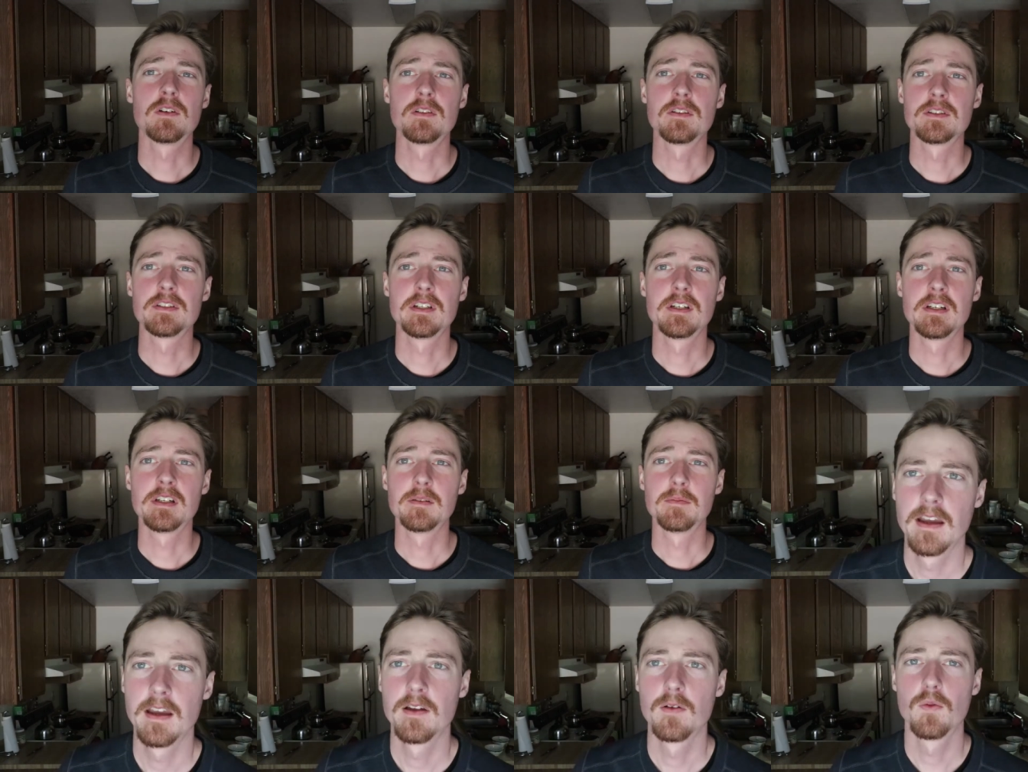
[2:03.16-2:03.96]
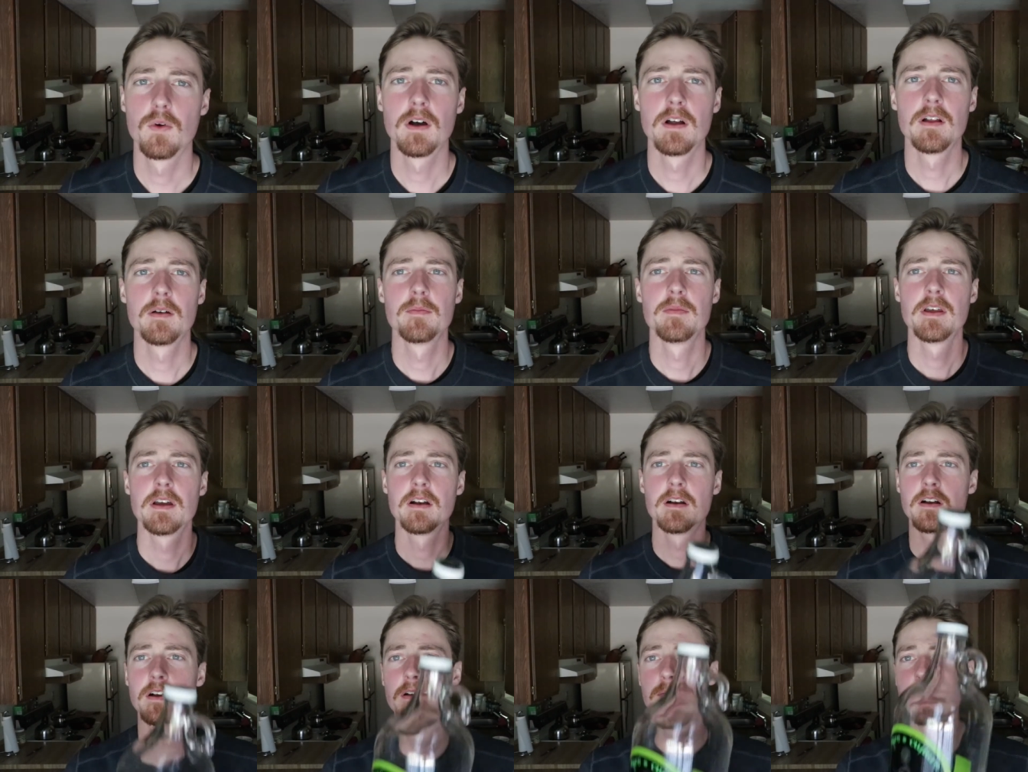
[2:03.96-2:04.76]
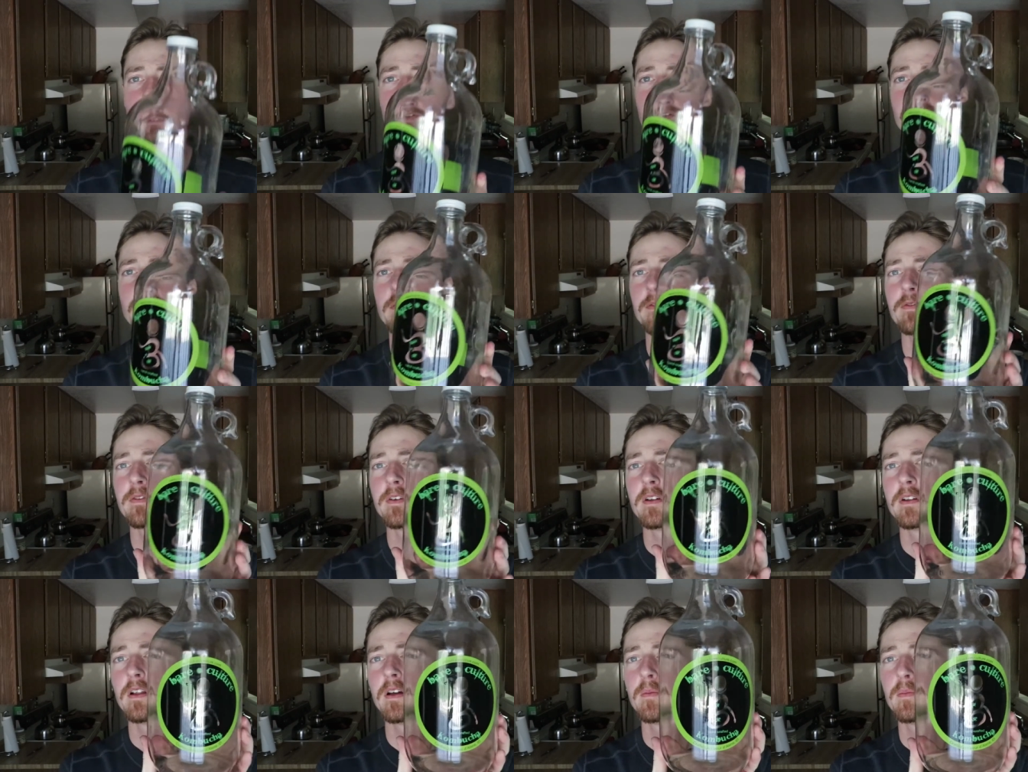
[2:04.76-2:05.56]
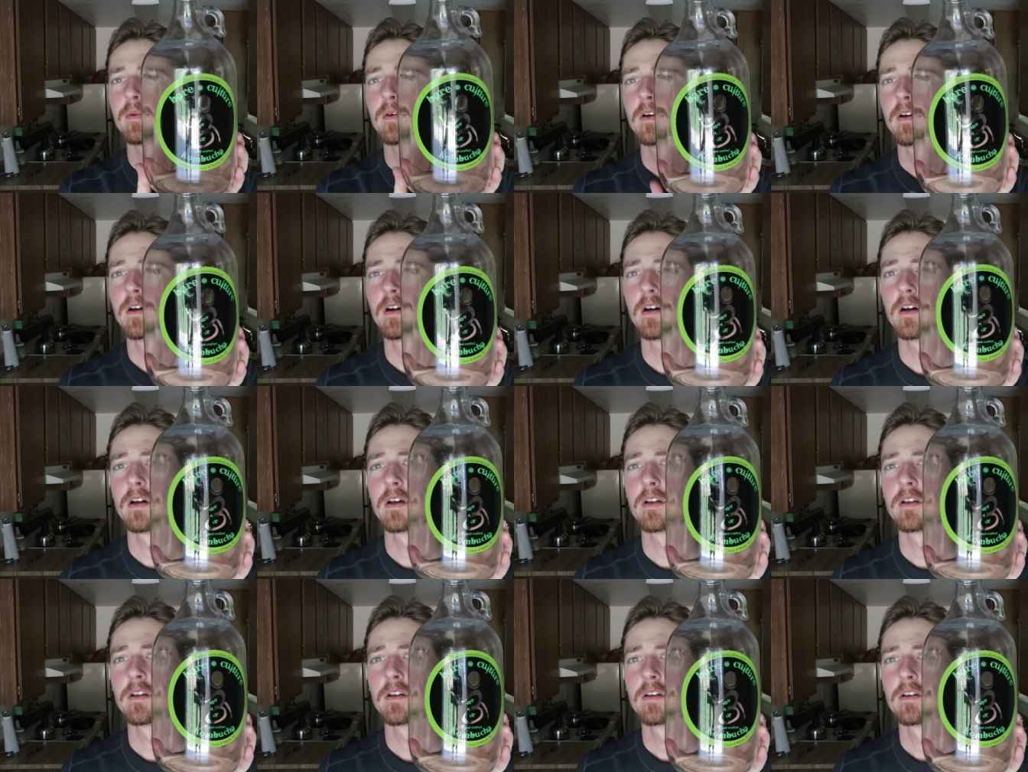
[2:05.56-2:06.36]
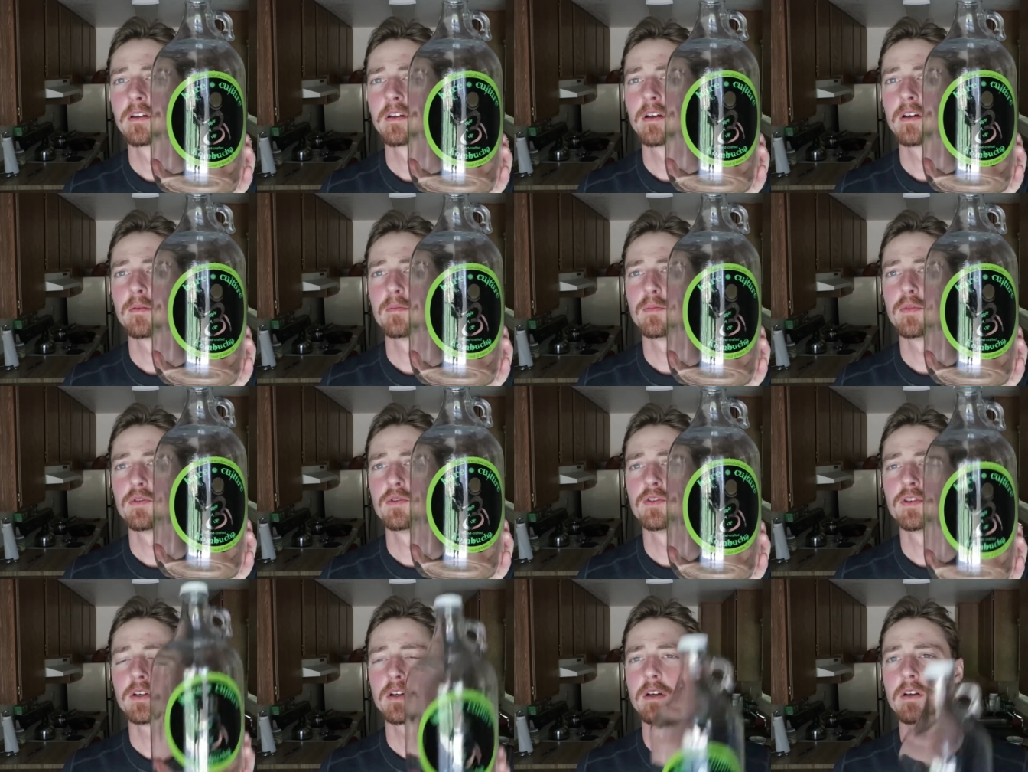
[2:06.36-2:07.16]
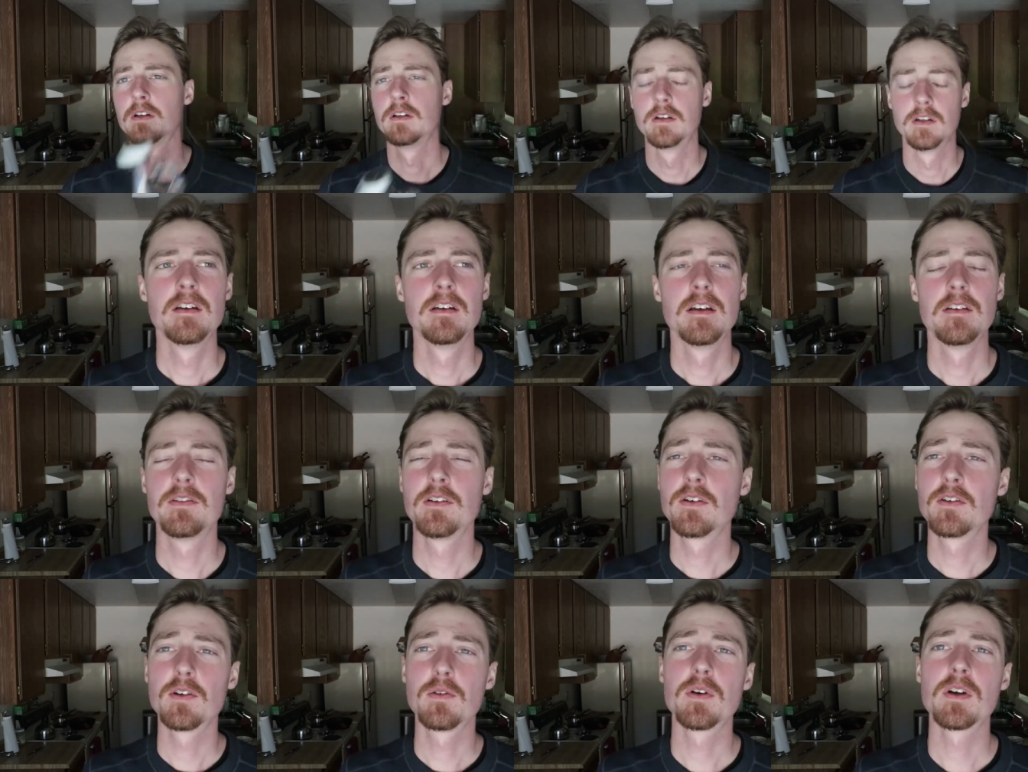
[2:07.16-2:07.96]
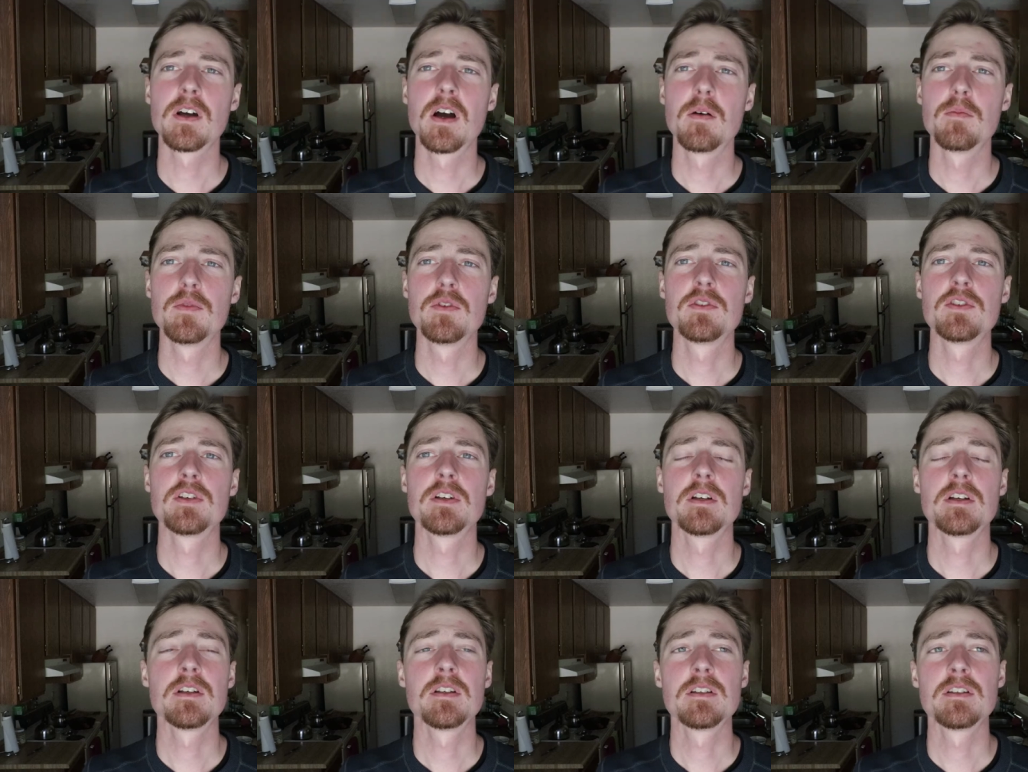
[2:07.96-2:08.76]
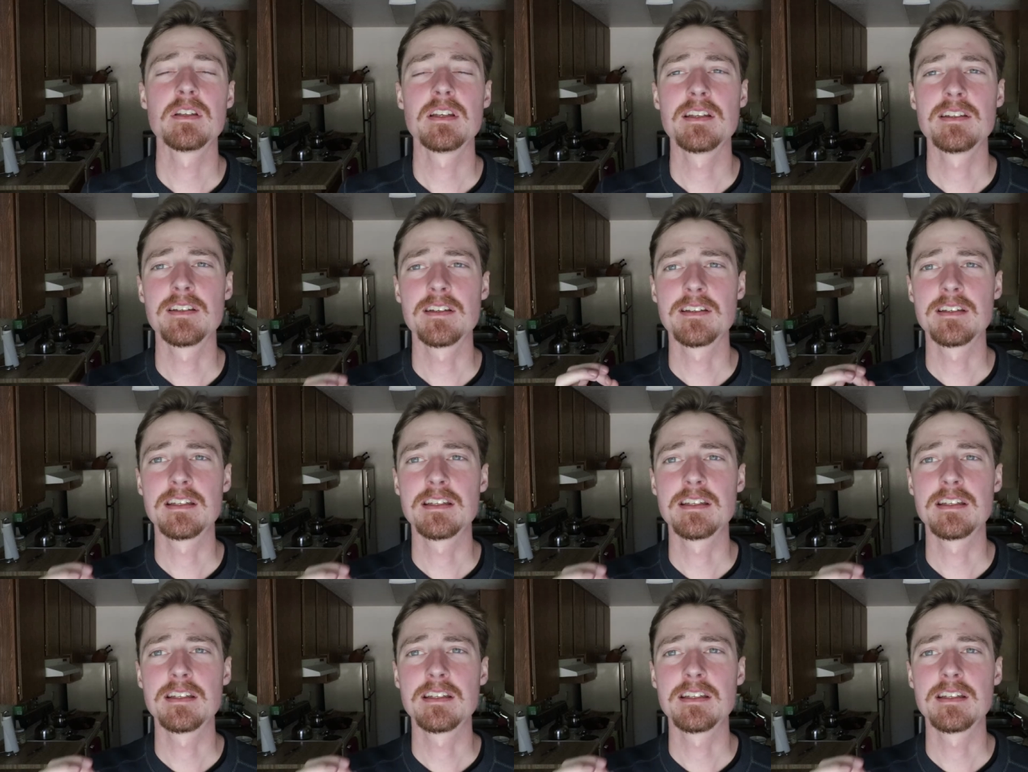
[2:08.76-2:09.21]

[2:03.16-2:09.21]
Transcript: all the time. And while I'm there, I'm going to fill up on kombucha. If you don't know what kombucha is, it's a